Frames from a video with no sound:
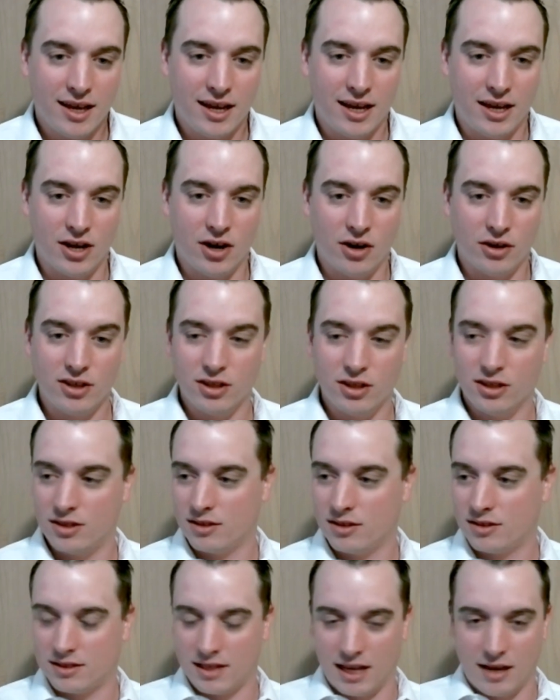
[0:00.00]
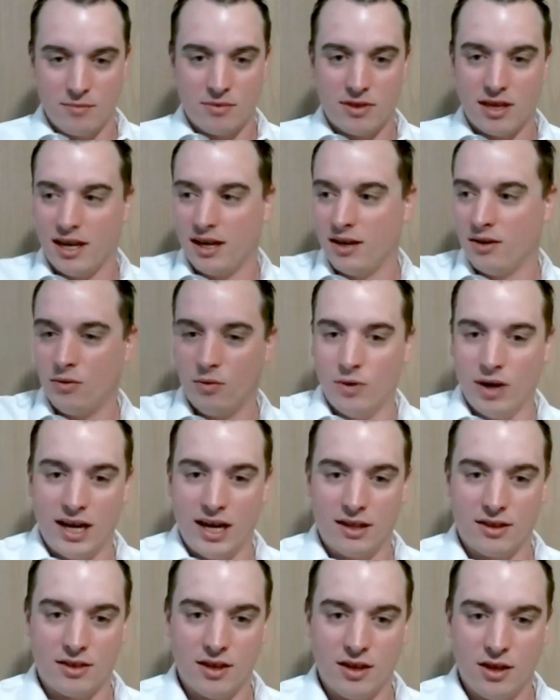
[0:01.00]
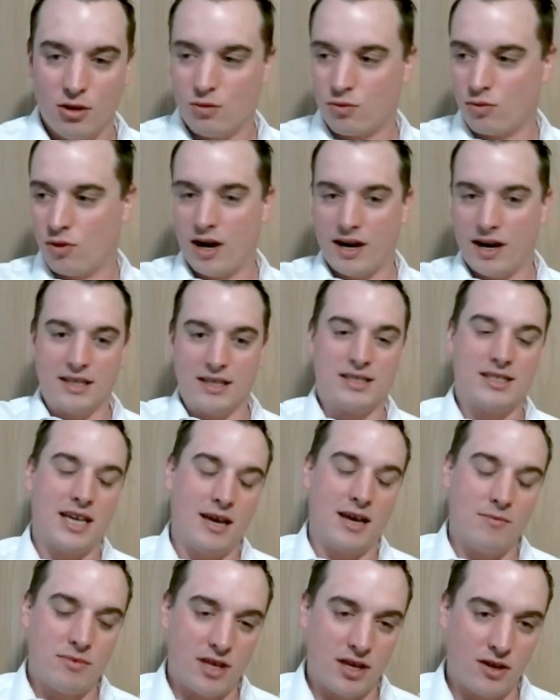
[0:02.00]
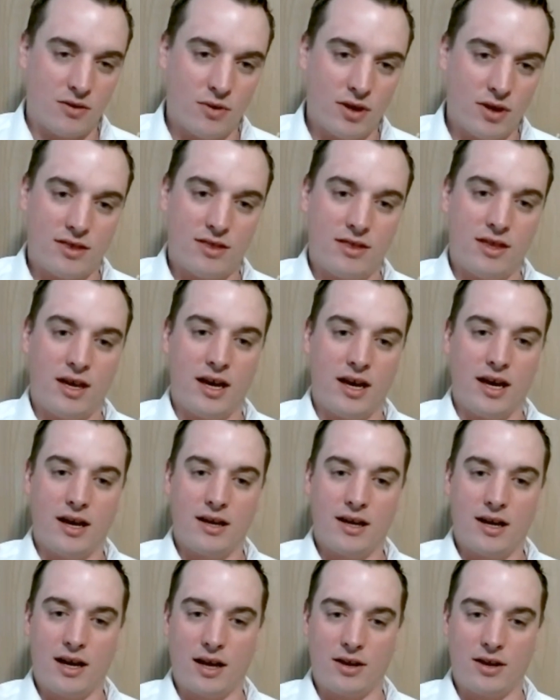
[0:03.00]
You know, same thing with Ronnie, same thing with the